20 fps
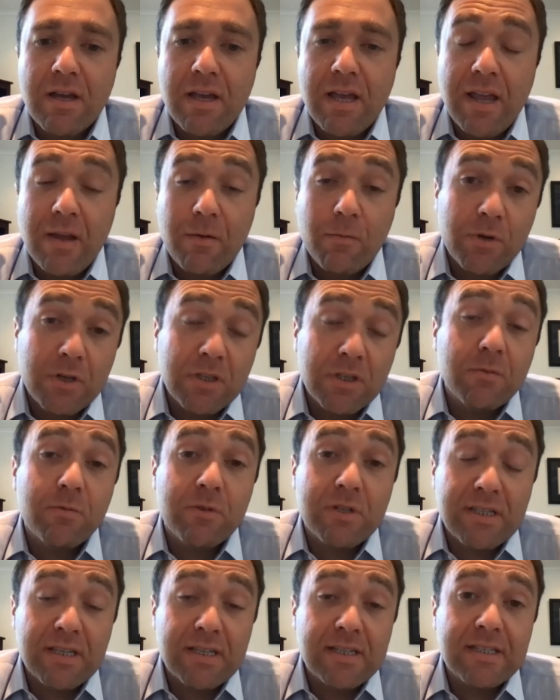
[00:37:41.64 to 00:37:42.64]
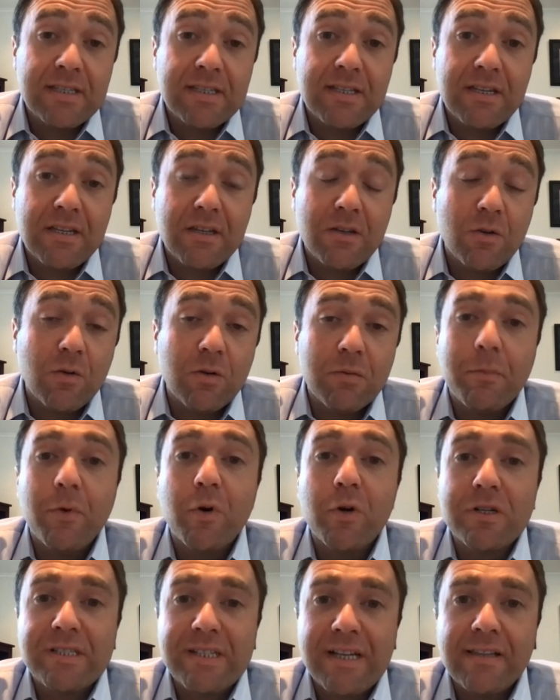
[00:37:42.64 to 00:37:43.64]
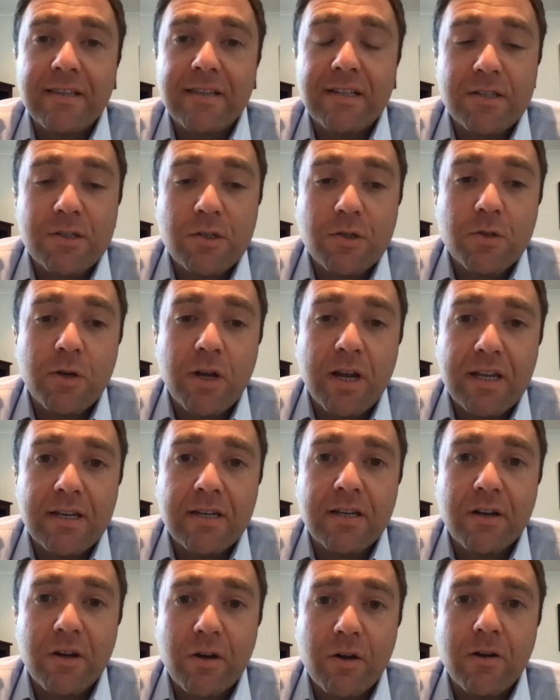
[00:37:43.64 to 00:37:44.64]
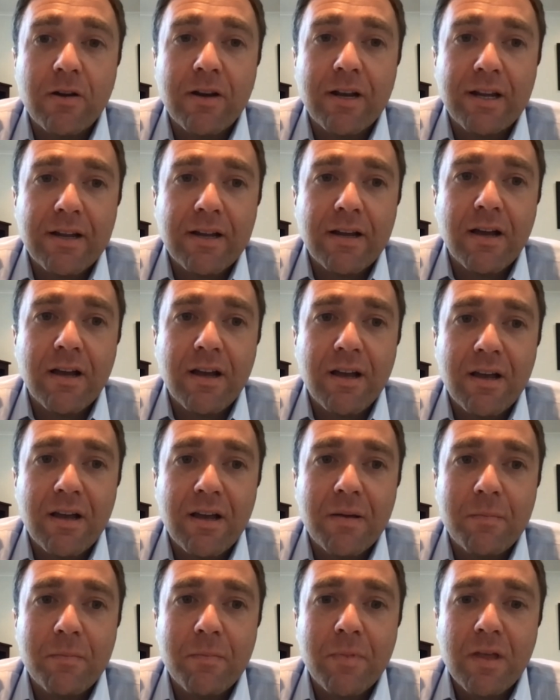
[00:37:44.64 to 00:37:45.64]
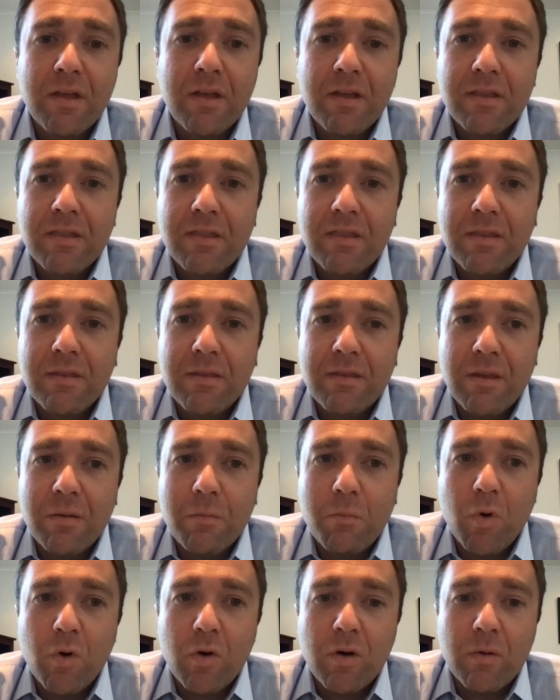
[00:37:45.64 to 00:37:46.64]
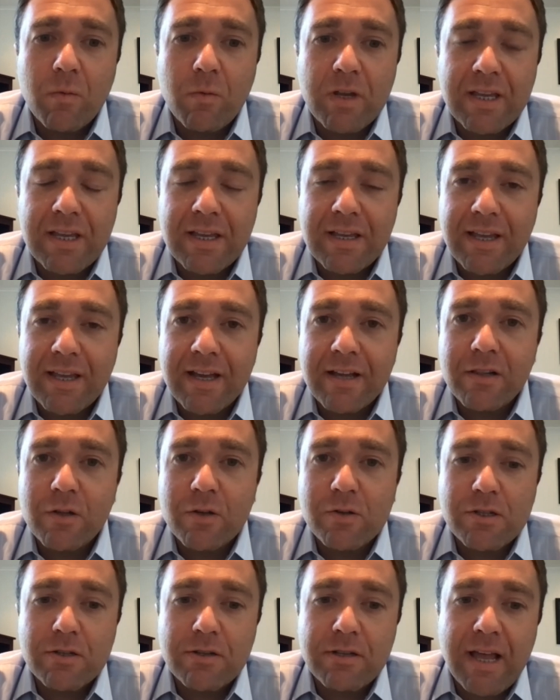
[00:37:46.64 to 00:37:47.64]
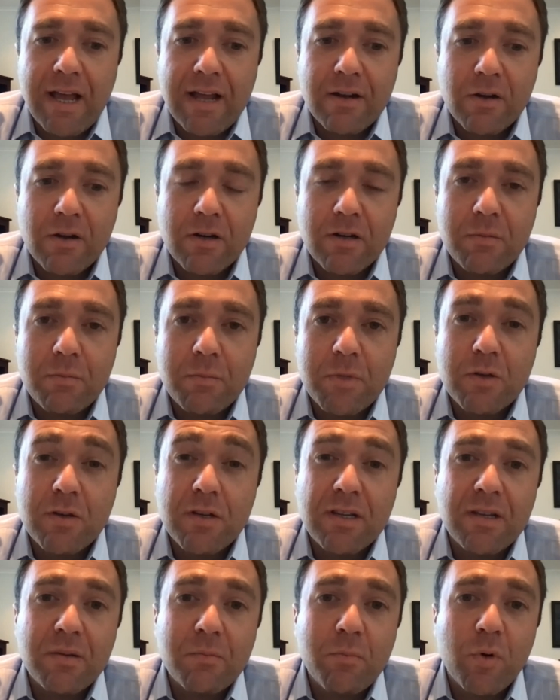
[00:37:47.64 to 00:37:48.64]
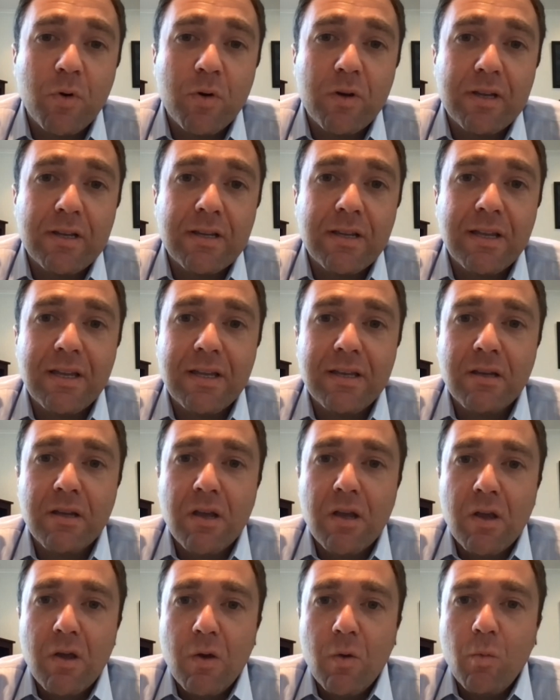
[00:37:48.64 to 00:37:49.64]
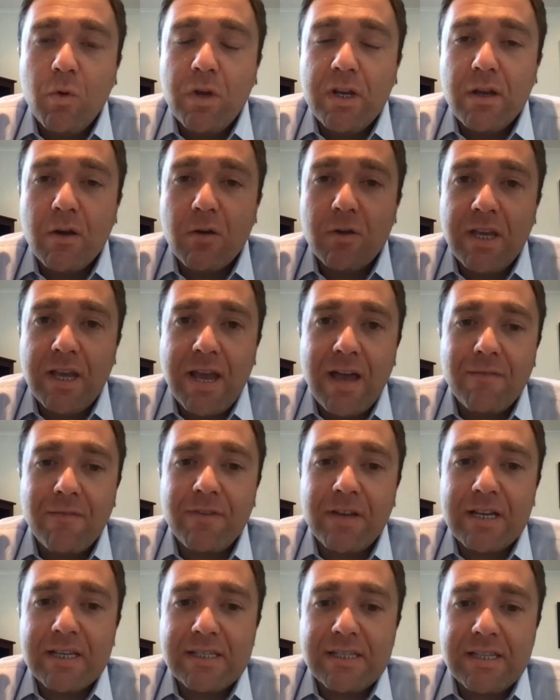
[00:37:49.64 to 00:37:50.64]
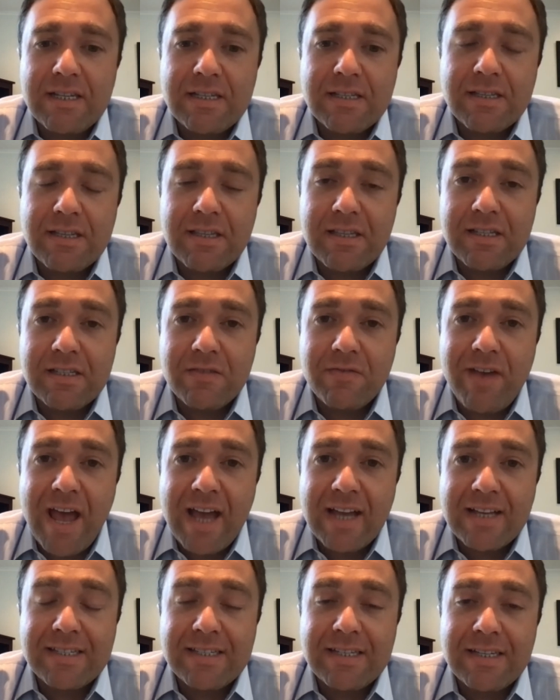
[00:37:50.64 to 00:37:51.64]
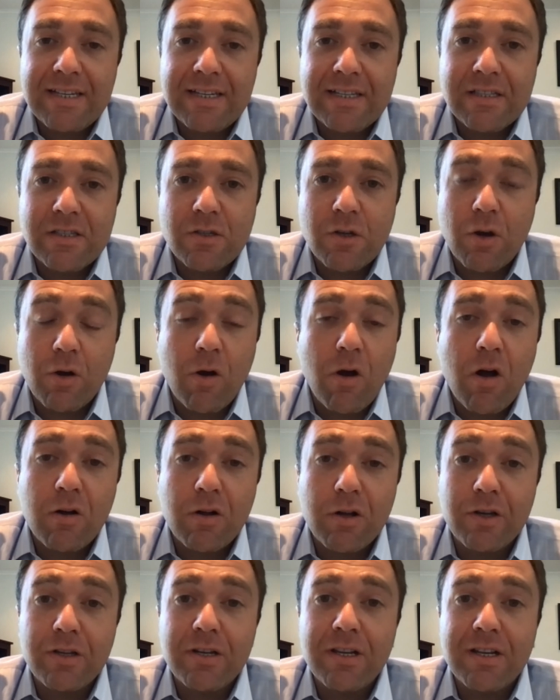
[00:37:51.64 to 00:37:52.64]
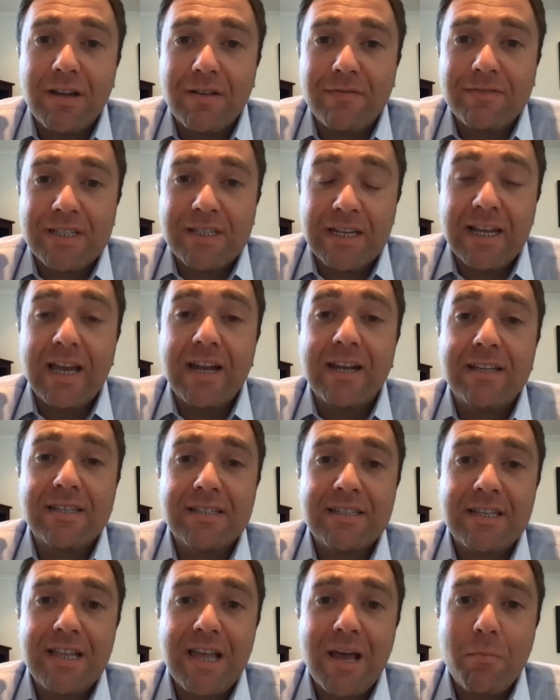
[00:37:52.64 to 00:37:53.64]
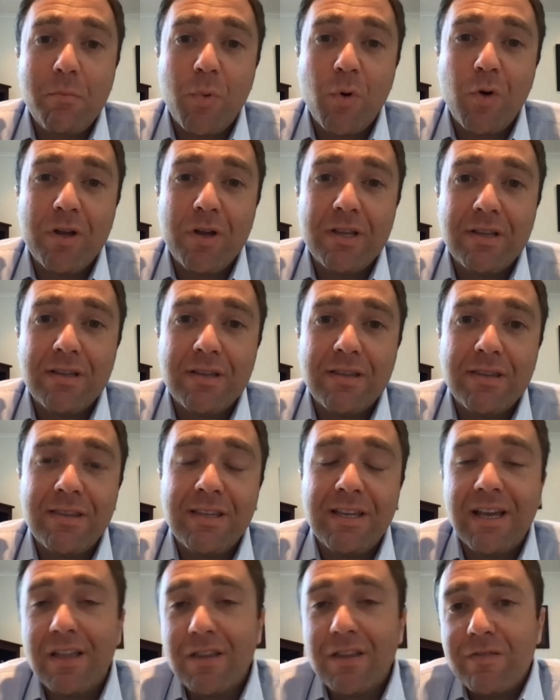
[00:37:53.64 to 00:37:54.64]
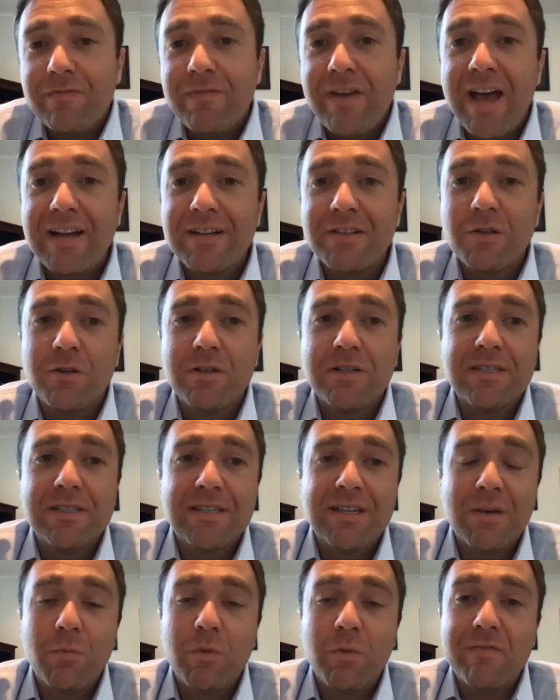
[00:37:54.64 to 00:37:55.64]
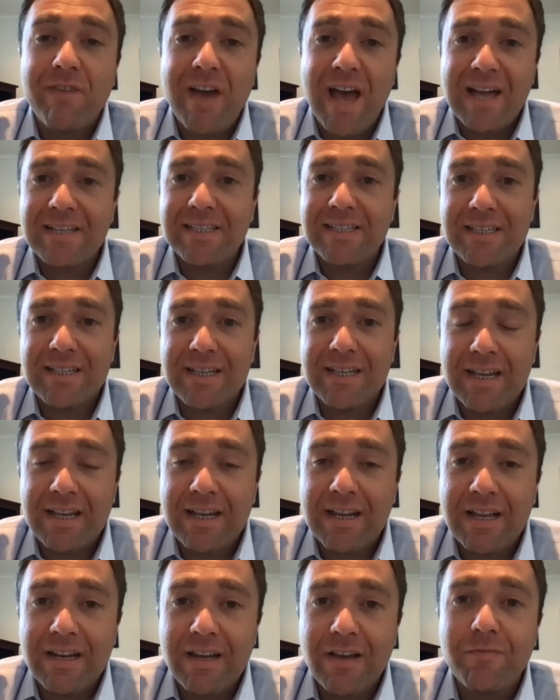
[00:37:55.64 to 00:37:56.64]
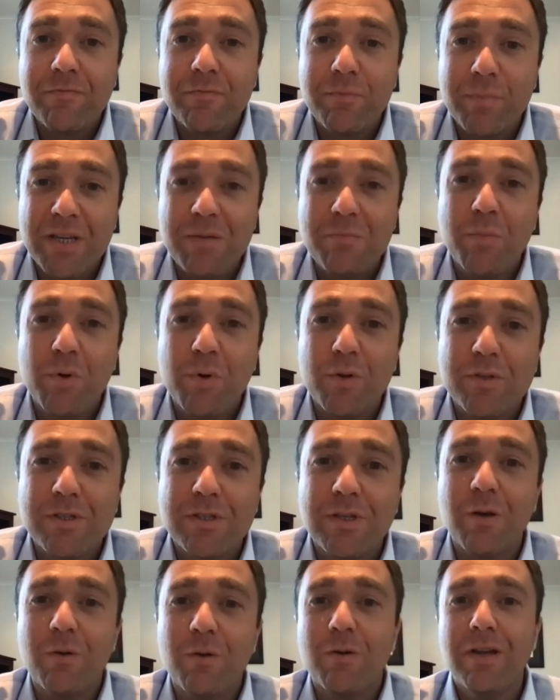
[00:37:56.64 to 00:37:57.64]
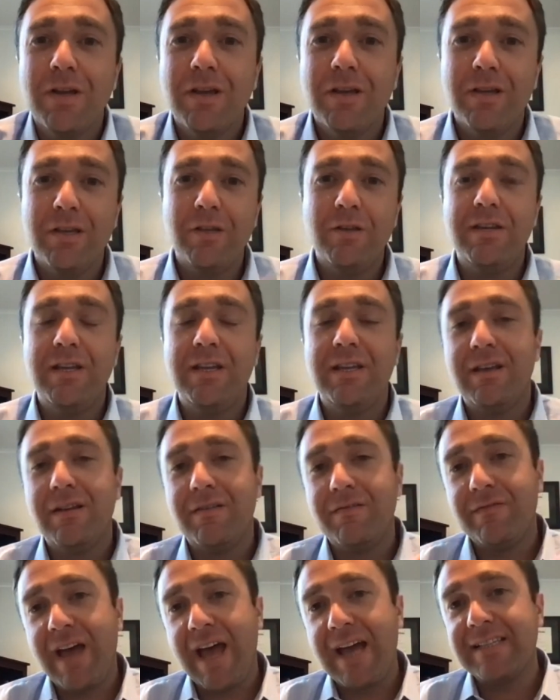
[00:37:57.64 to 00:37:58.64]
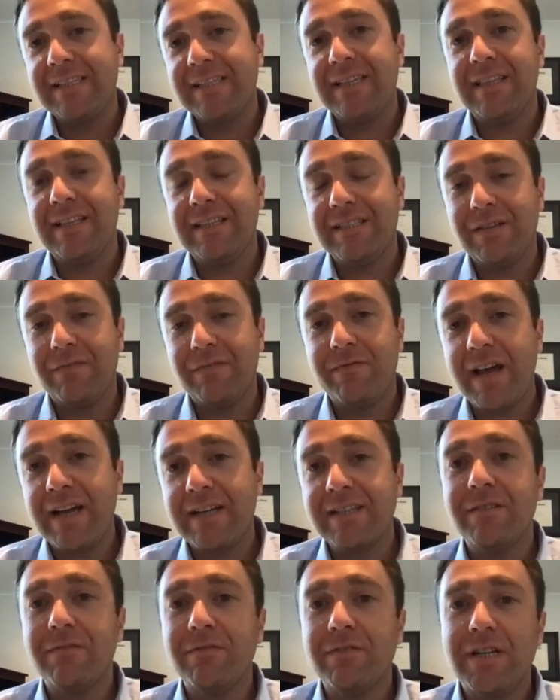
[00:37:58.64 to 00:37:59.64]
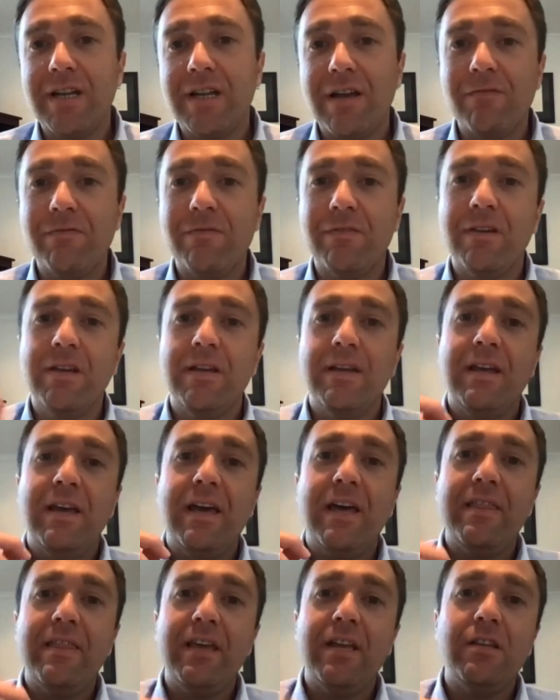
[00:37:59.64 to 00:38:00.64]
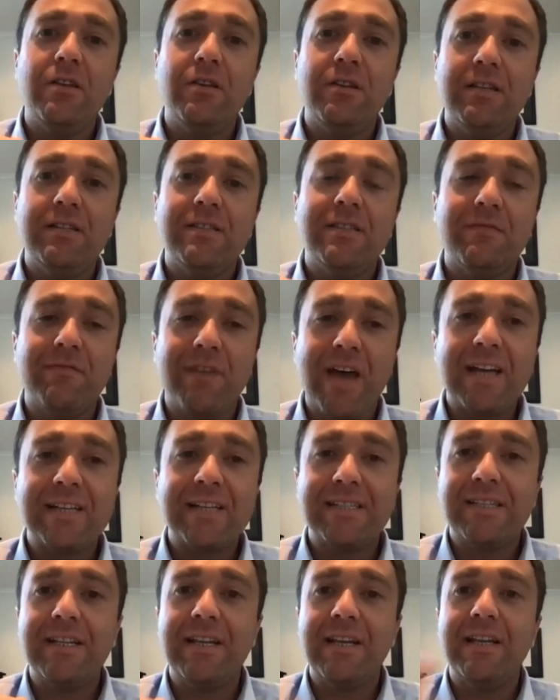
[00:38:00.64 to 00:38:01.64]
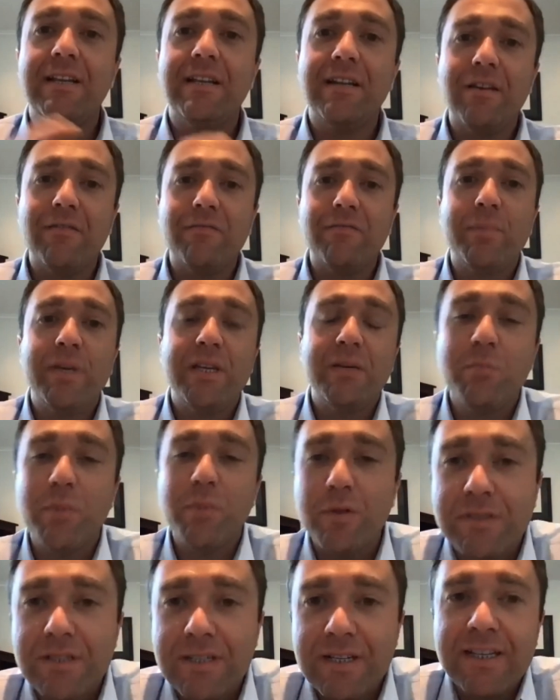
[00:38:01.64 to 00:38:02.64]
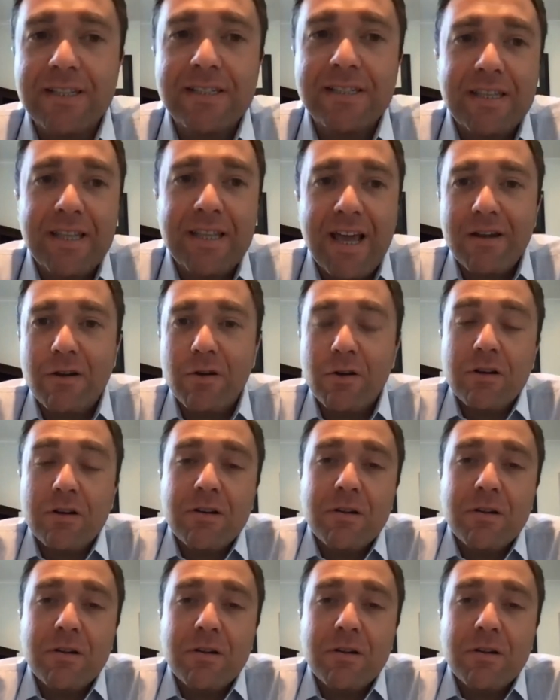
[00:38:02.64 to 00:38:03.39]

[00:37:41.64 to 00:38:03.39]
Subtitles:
a really resistant or more deadly strain occurring. The more we can get closer to that herd immunity point. And we know the efficacies of these vaccines are all good enough to get us to that point. The other factor is, can we vaccinate enough people? So you need a vaccine that's effective enough, and then you need to vaccinate enough people to get to that herd